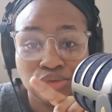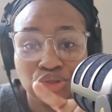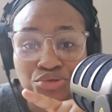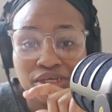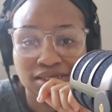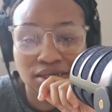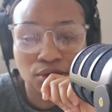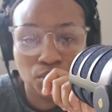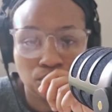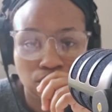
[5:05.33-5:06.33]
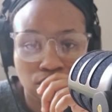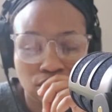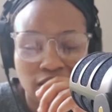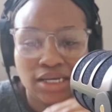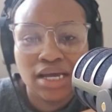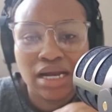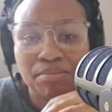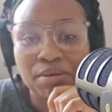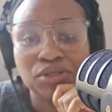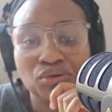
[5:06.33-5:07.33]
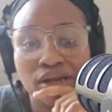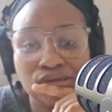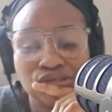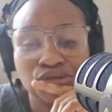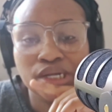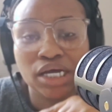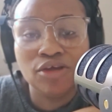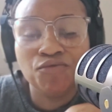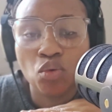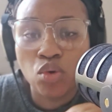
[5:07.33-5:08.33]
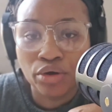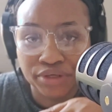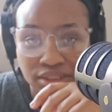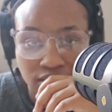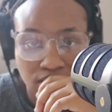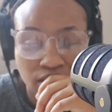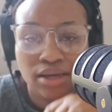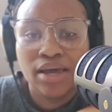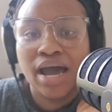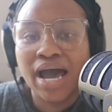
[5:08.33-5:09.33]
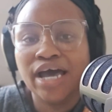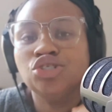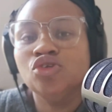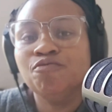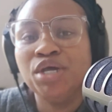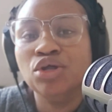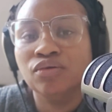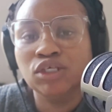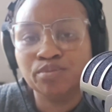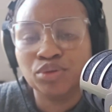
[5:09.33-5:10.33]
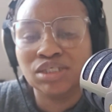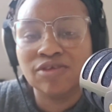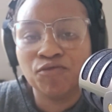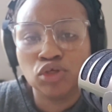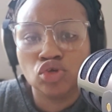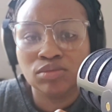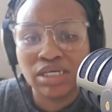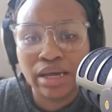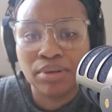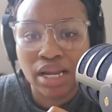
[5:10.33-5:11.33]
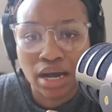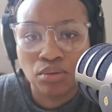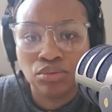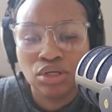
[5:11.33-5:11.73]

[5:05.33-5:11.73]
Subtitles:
2 days ago. I'm happy to announce to you that if you're worried and you've been on this process for some time now,